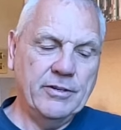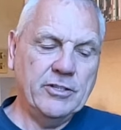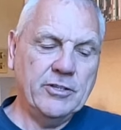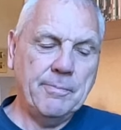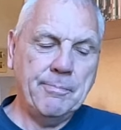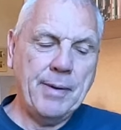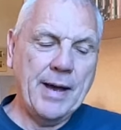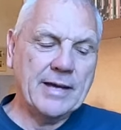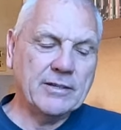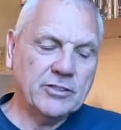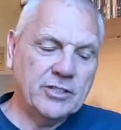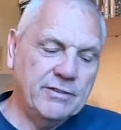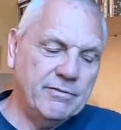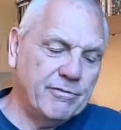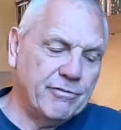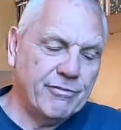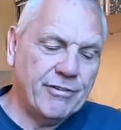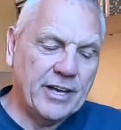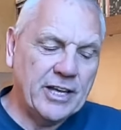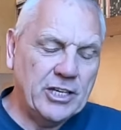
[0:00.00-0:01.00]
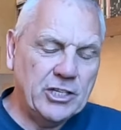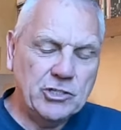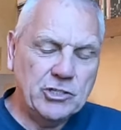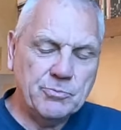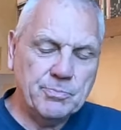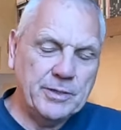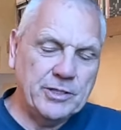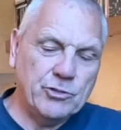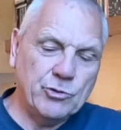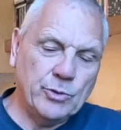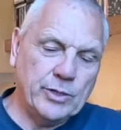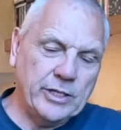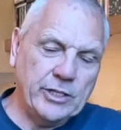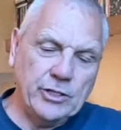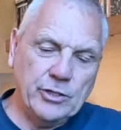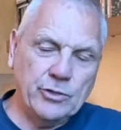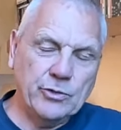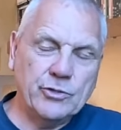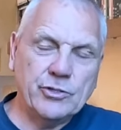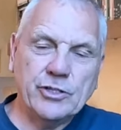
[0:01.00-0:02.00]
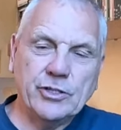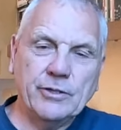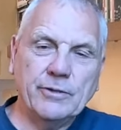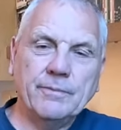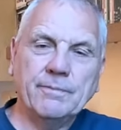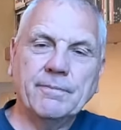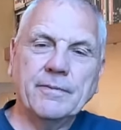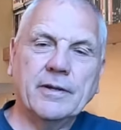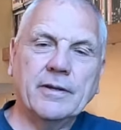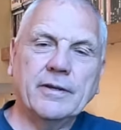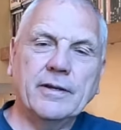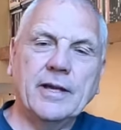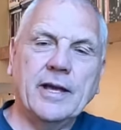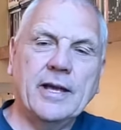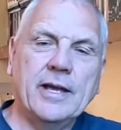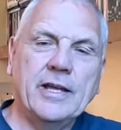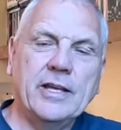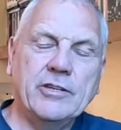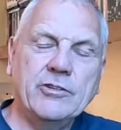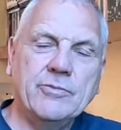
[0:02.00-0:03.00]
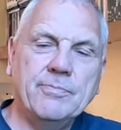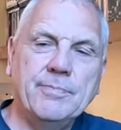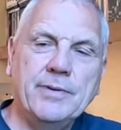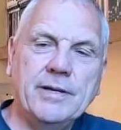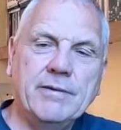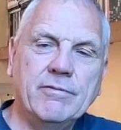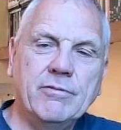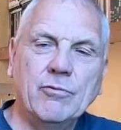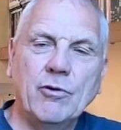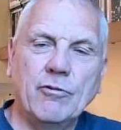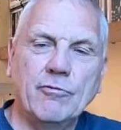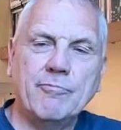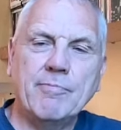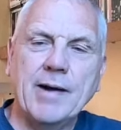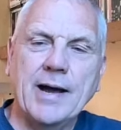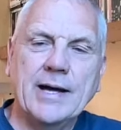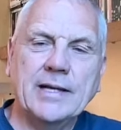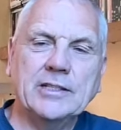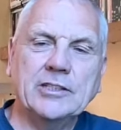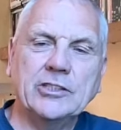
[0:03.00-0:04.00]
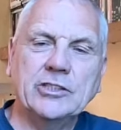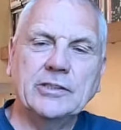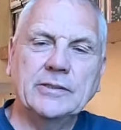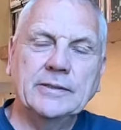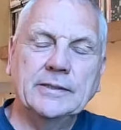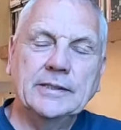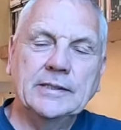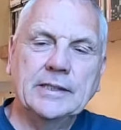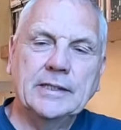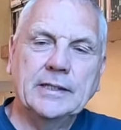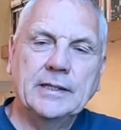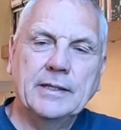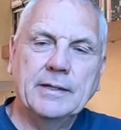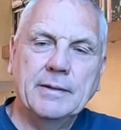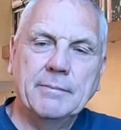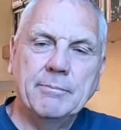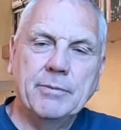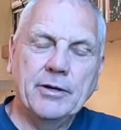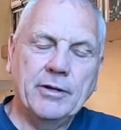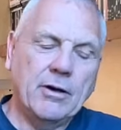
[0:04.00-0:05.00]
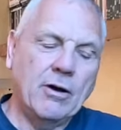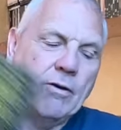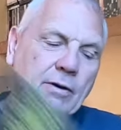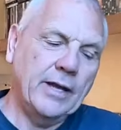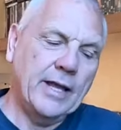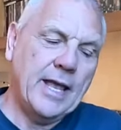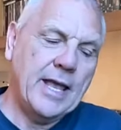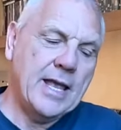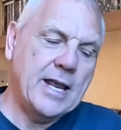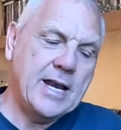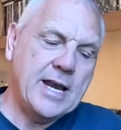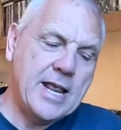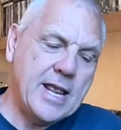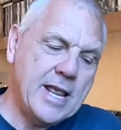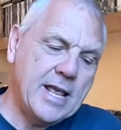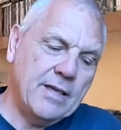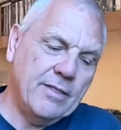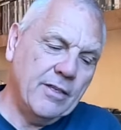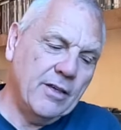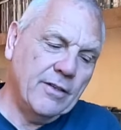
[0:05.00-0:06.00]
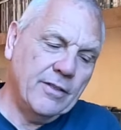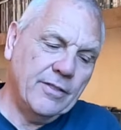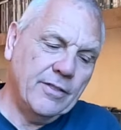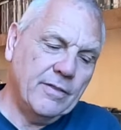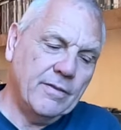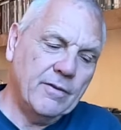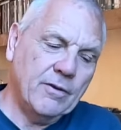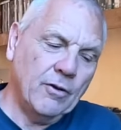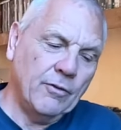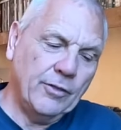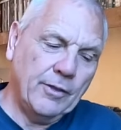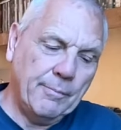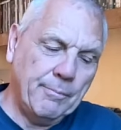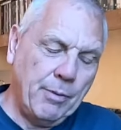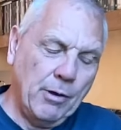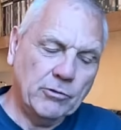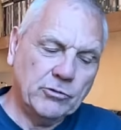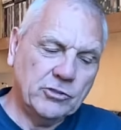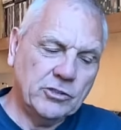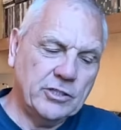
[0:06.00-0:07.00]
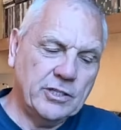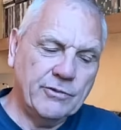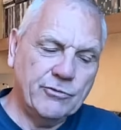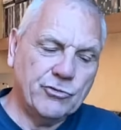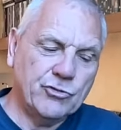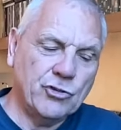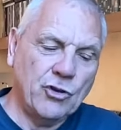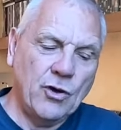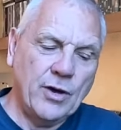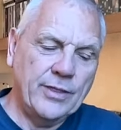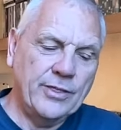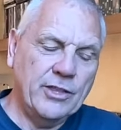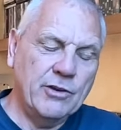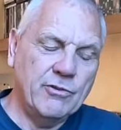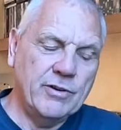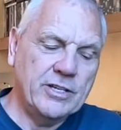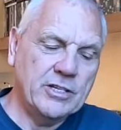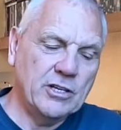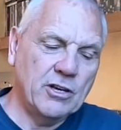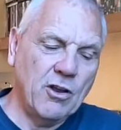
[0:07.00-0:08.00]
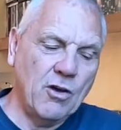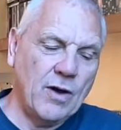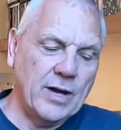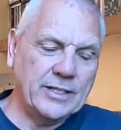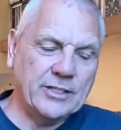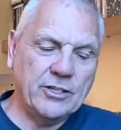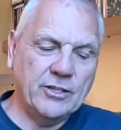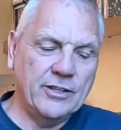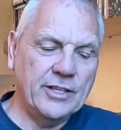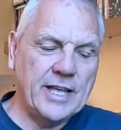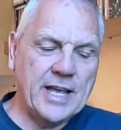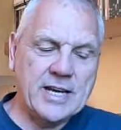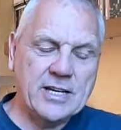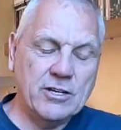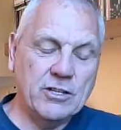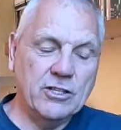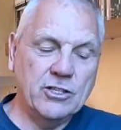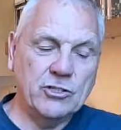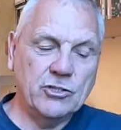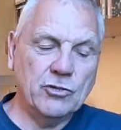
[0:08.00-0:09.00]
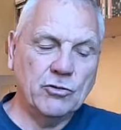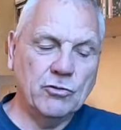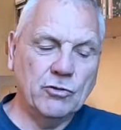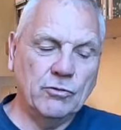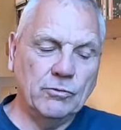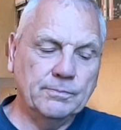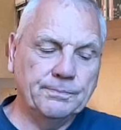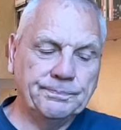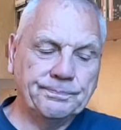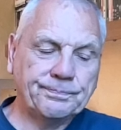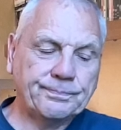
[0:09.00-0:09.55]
a passing phase between you two. Okay, it's a bit of a rough patch. But I'm getting here that on the positive side, there is light at the end of the tunnel.